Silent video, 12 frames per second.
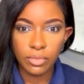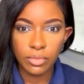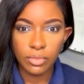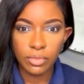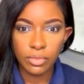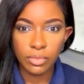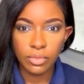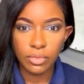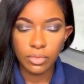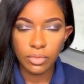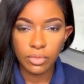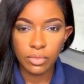
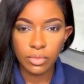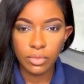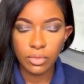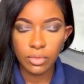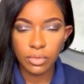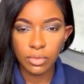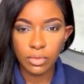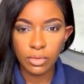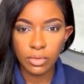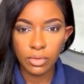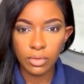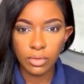
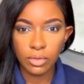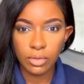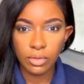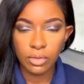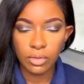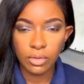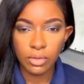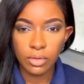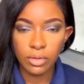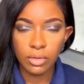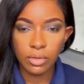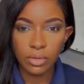
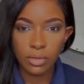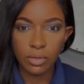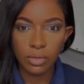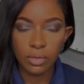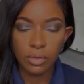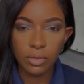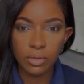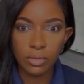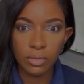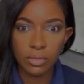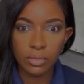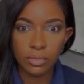
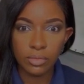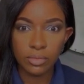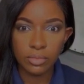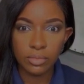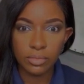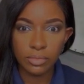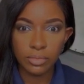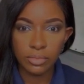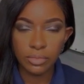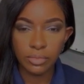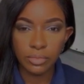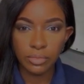
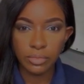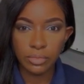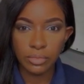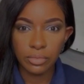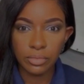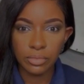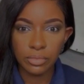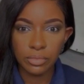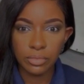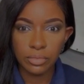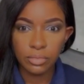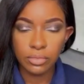
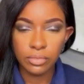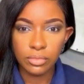The person shown says nothing.